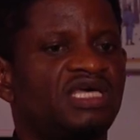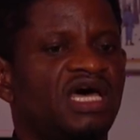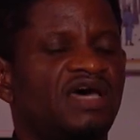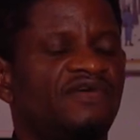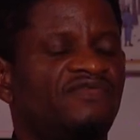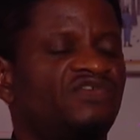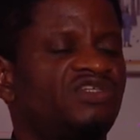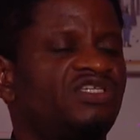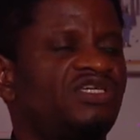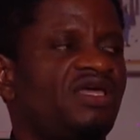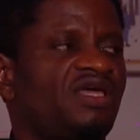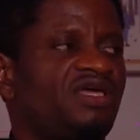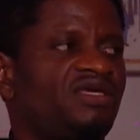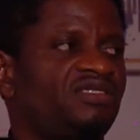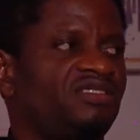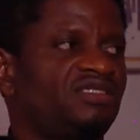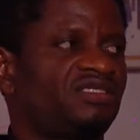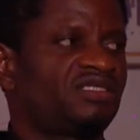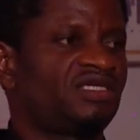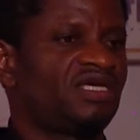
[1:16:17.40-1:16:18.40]
have
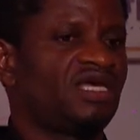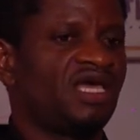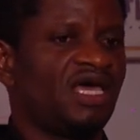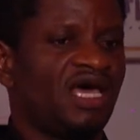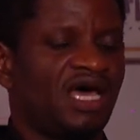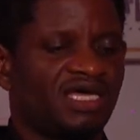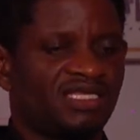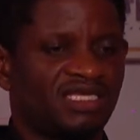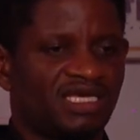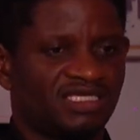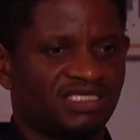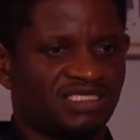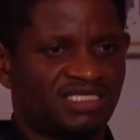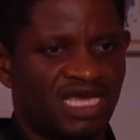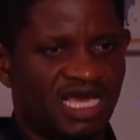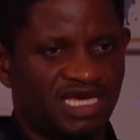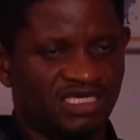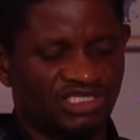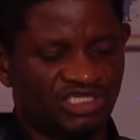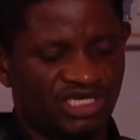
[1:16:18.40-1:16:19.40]
changed. And as they
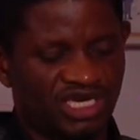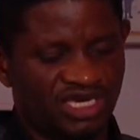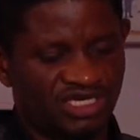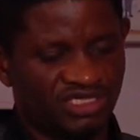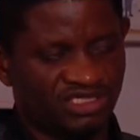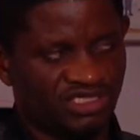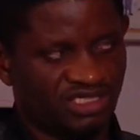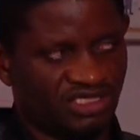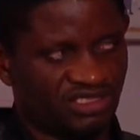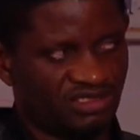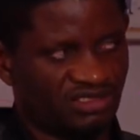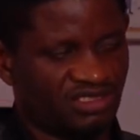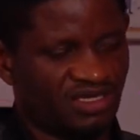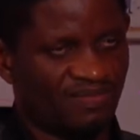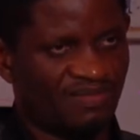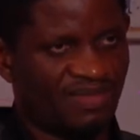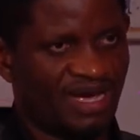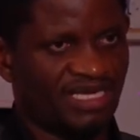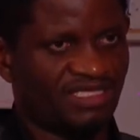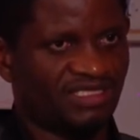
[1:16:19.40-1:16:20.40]
are changing, the
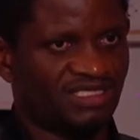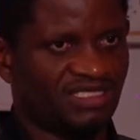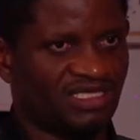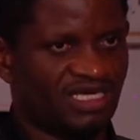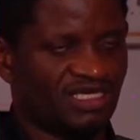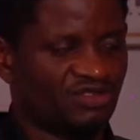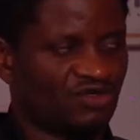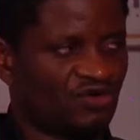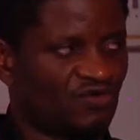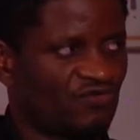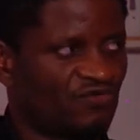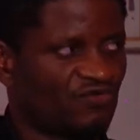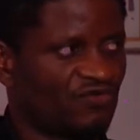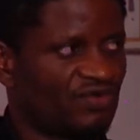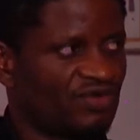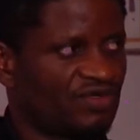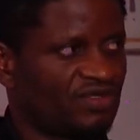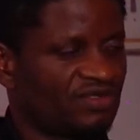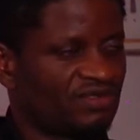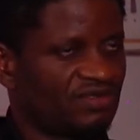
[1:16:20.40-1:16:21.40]
mindset of
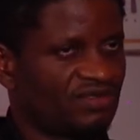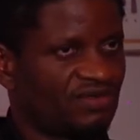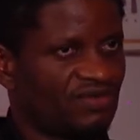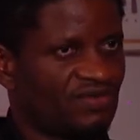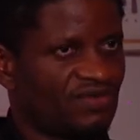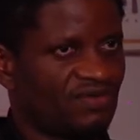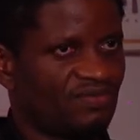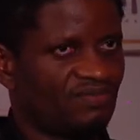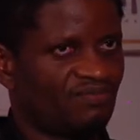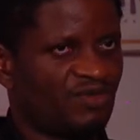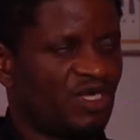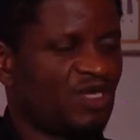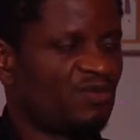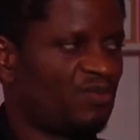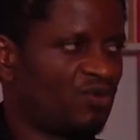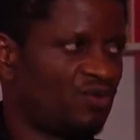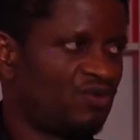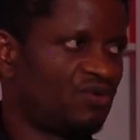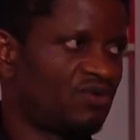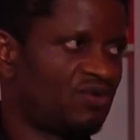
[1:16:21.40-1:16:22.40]

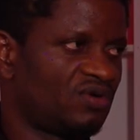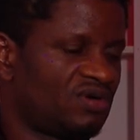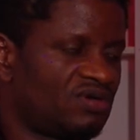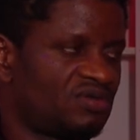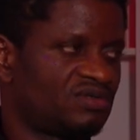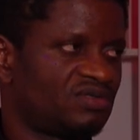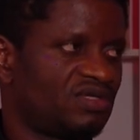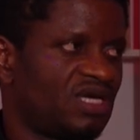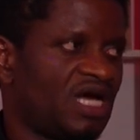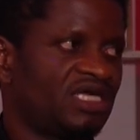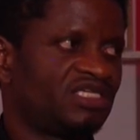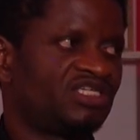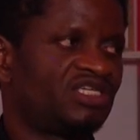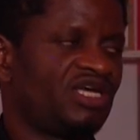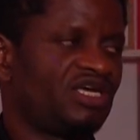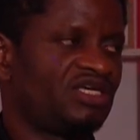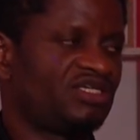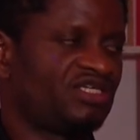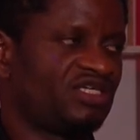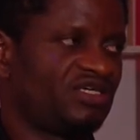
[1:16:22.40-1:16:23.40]
people are
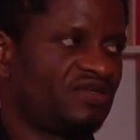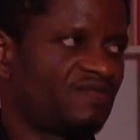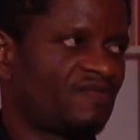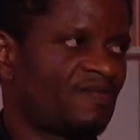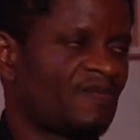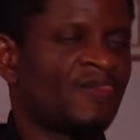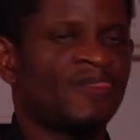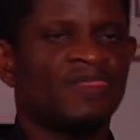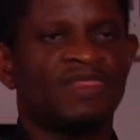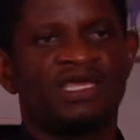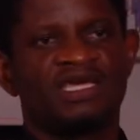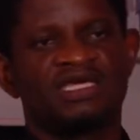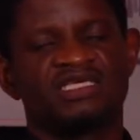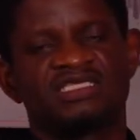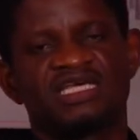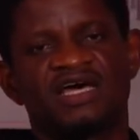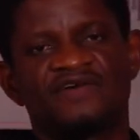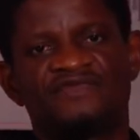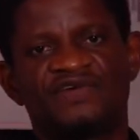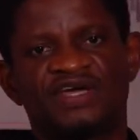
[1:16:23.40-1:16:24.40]
changing. It's
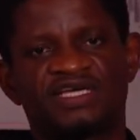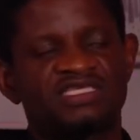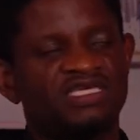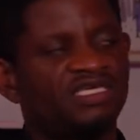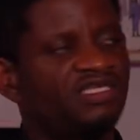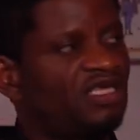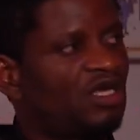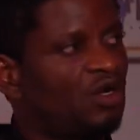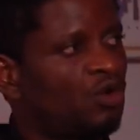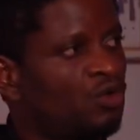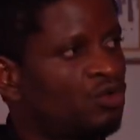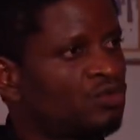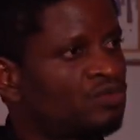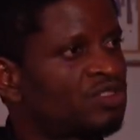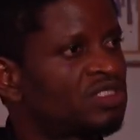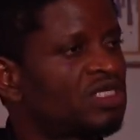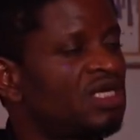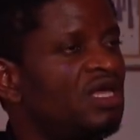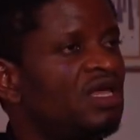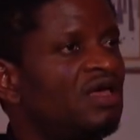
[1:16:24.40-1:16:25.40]
affecting the homes.
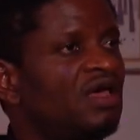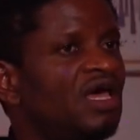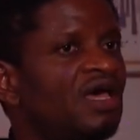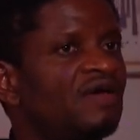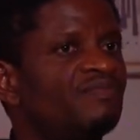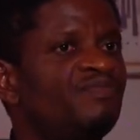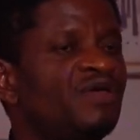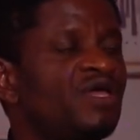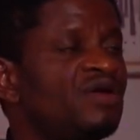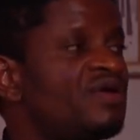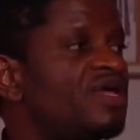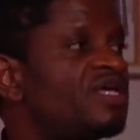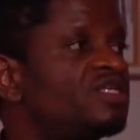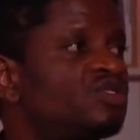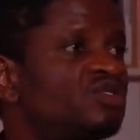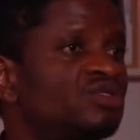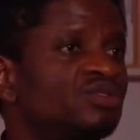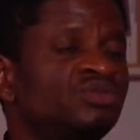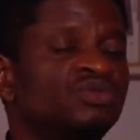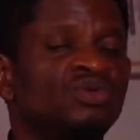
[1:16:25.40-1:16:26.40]
And um,
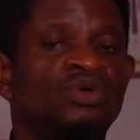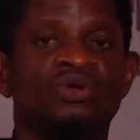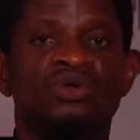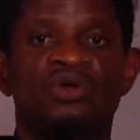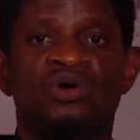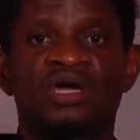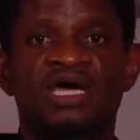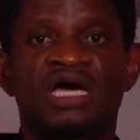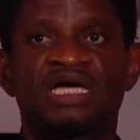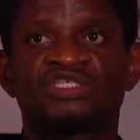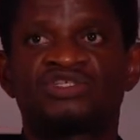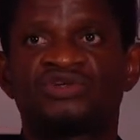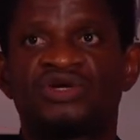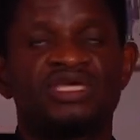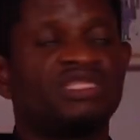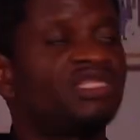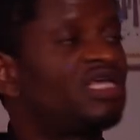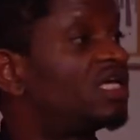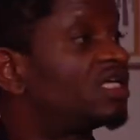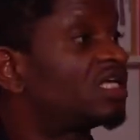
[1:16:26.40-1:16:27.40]
parents no longer
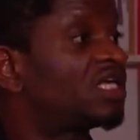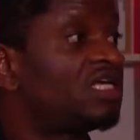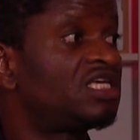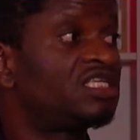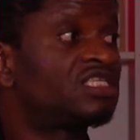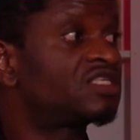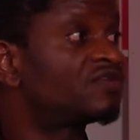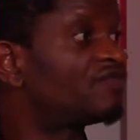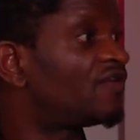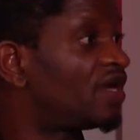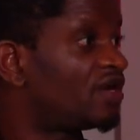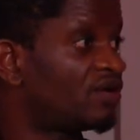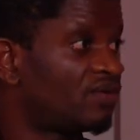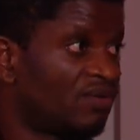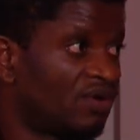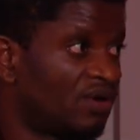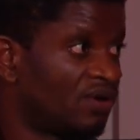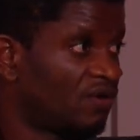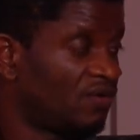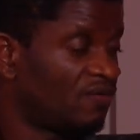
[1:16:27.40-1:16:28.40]
train their kids very
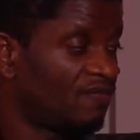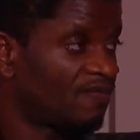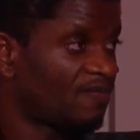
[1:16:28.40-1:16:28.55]
well.